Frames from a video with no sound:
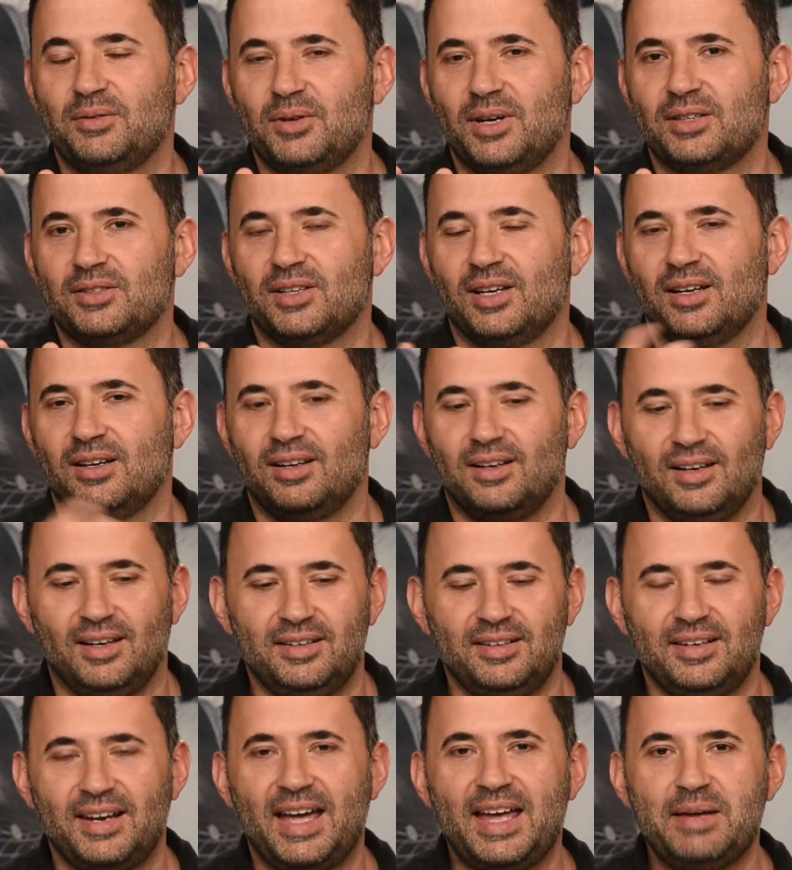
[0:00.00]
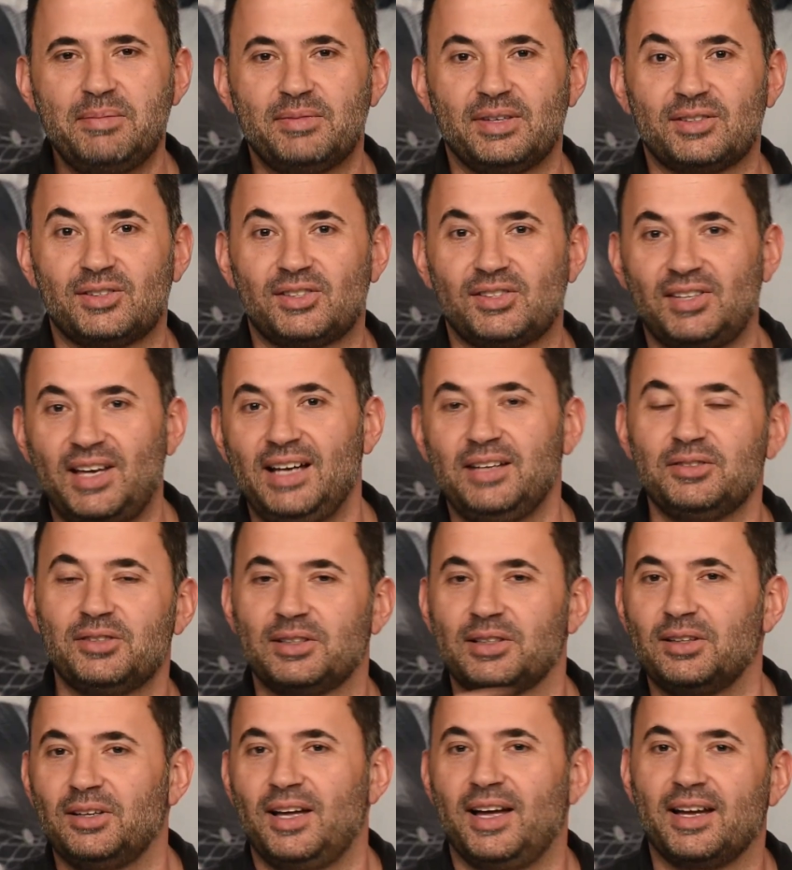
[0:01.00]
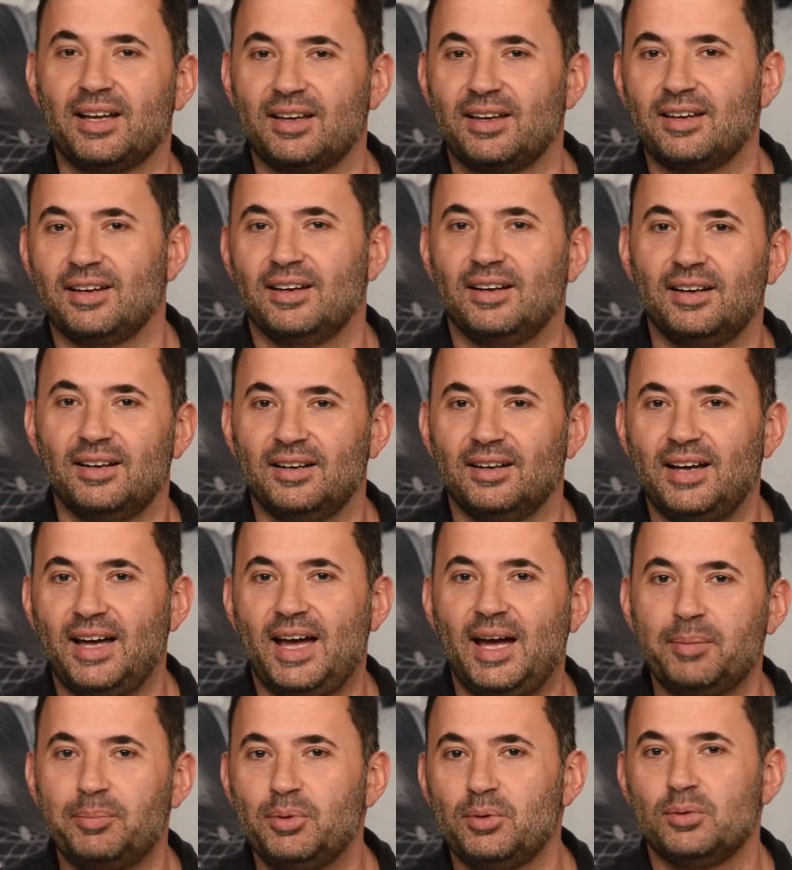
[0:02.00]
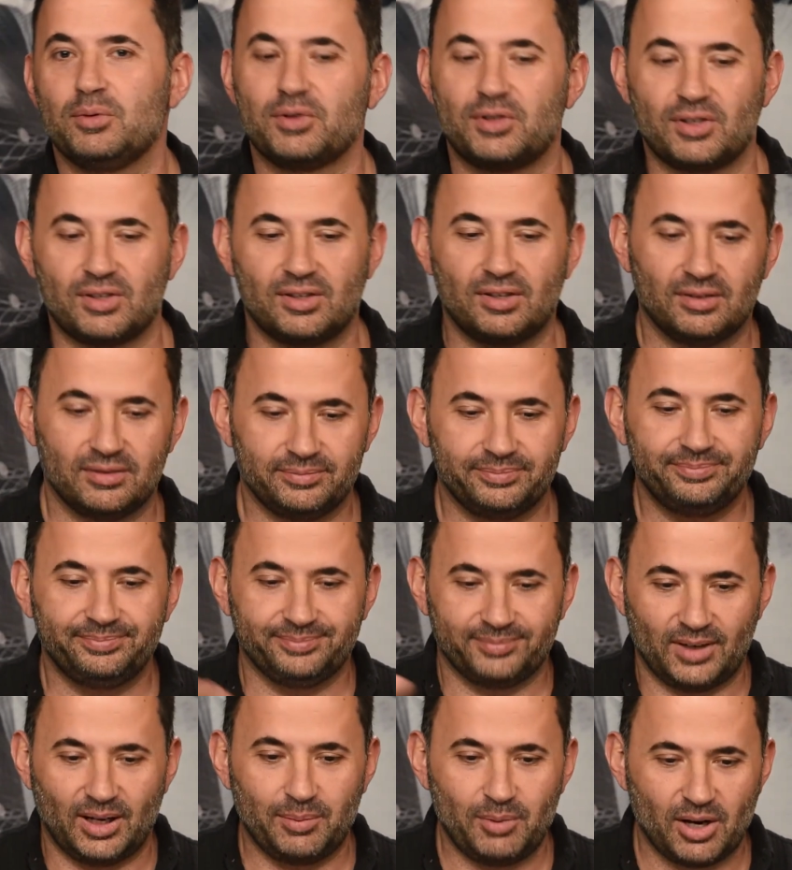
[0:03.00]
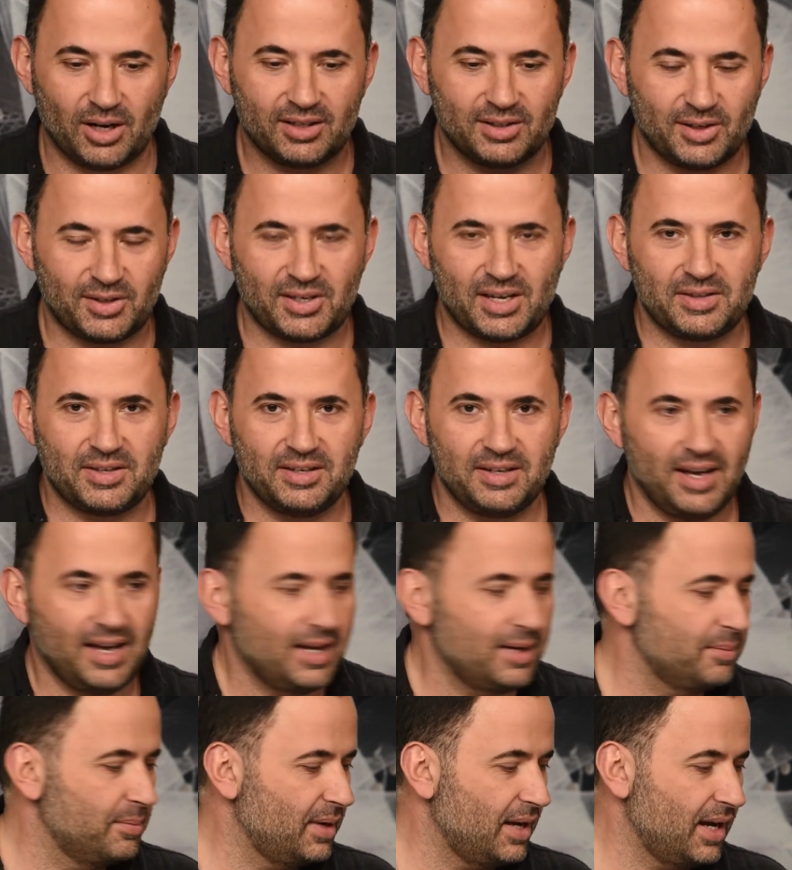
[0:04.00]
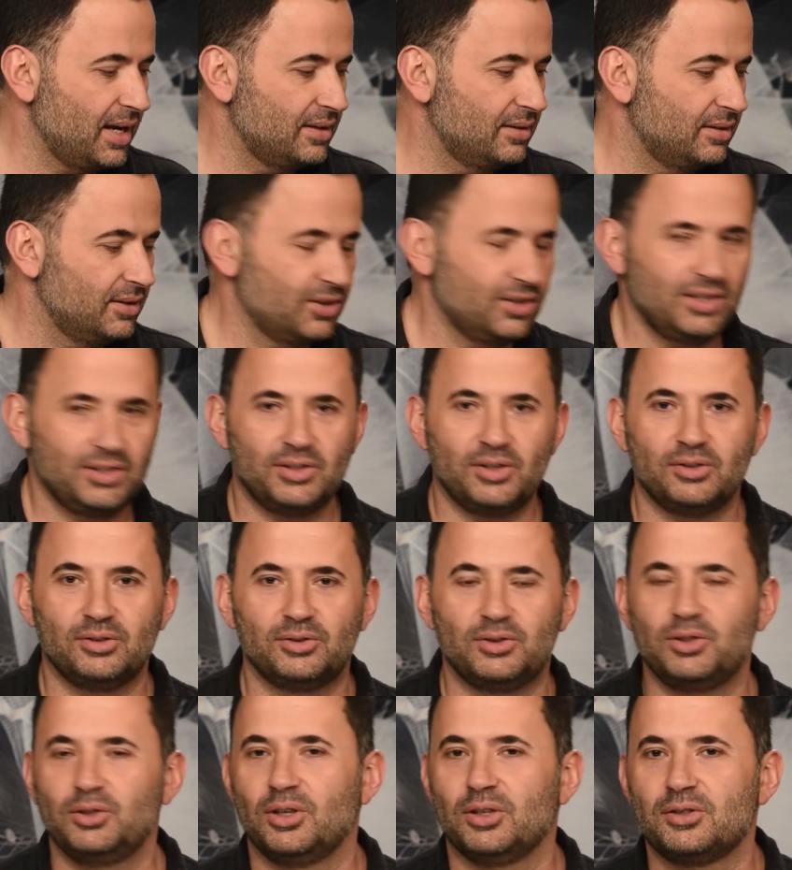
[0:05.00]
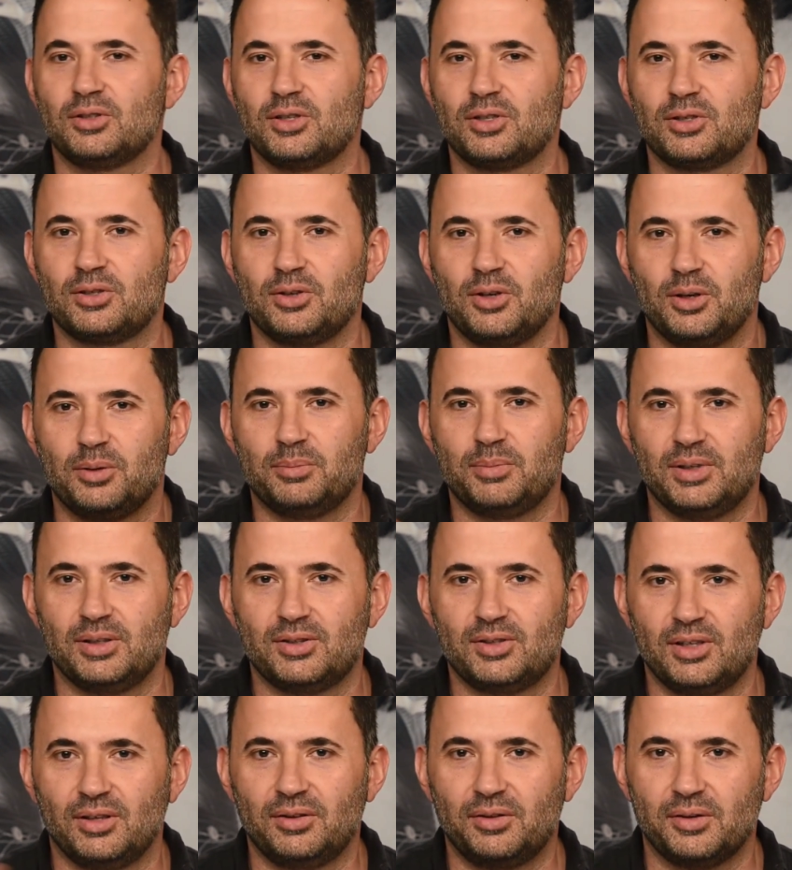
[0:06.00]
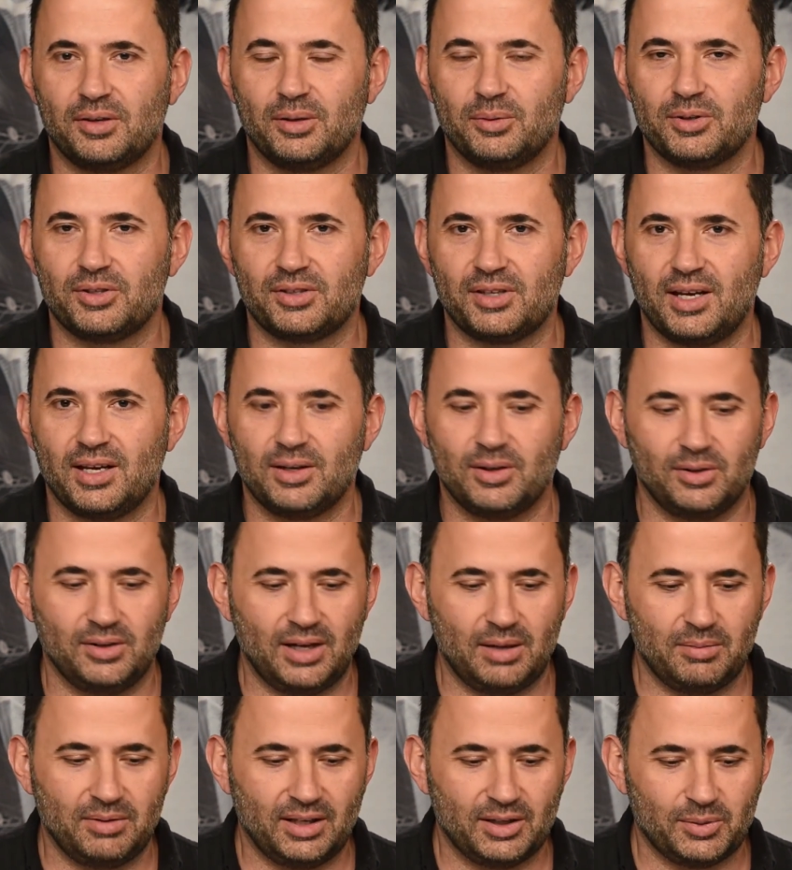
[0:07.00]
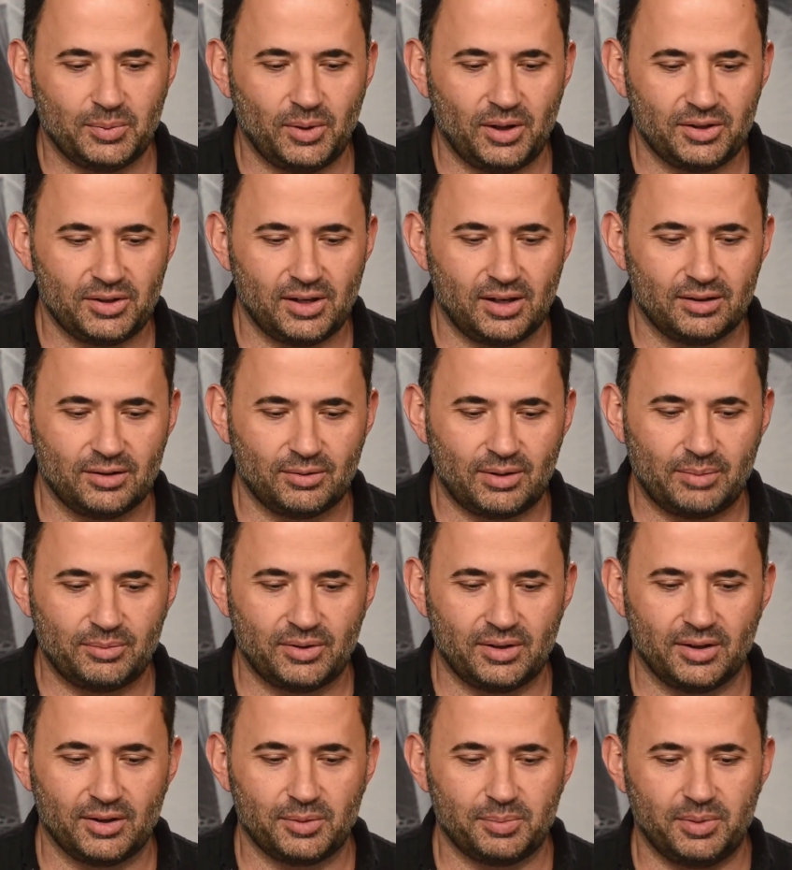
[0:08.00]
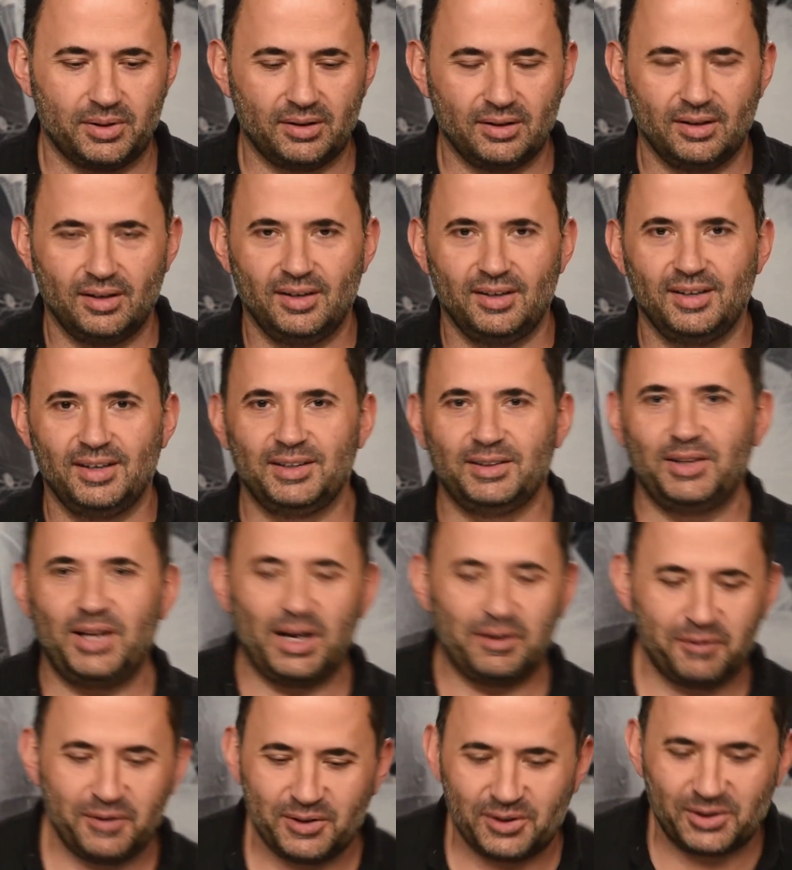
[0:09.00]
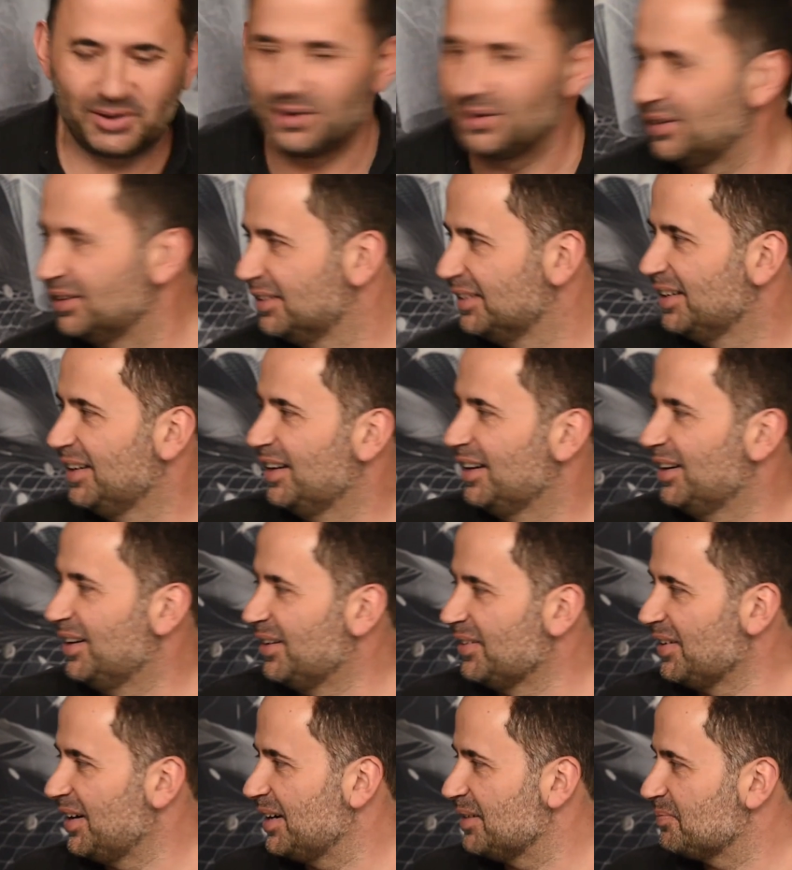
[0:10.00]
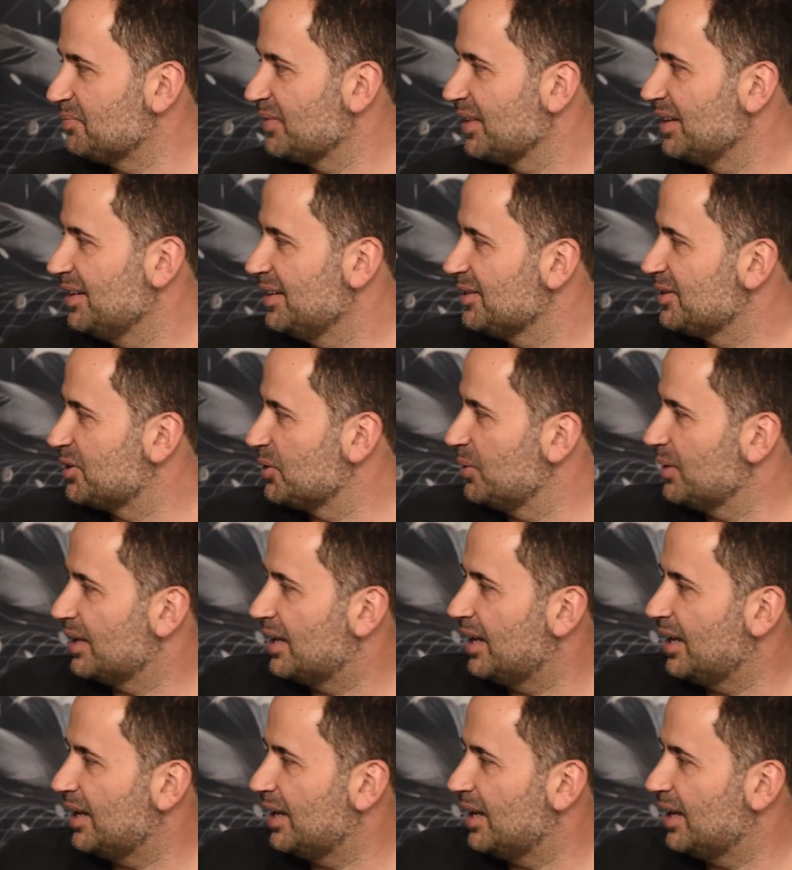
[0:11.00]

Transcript: a name that sounded like Apple's, I'm not going to say the name, and she's on Do Not Disturb, but she thought I was saying her name and that's why she interrupted us, but life is good. All right, so